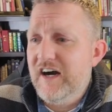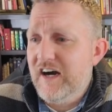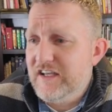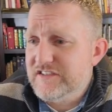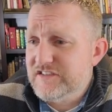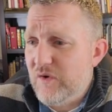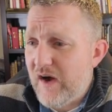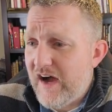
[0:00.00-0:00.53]

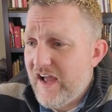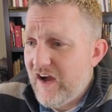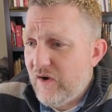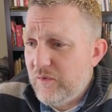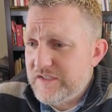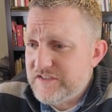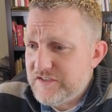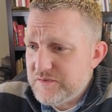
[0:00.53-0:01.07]
so I
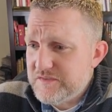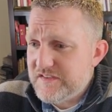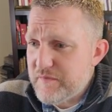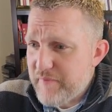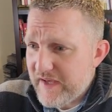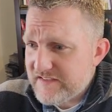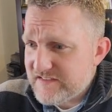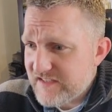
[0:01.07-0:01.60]
always use the
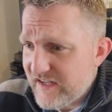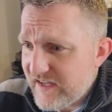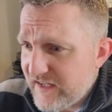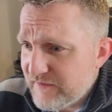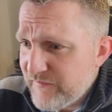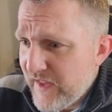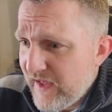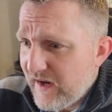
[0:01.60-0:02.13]
best setting.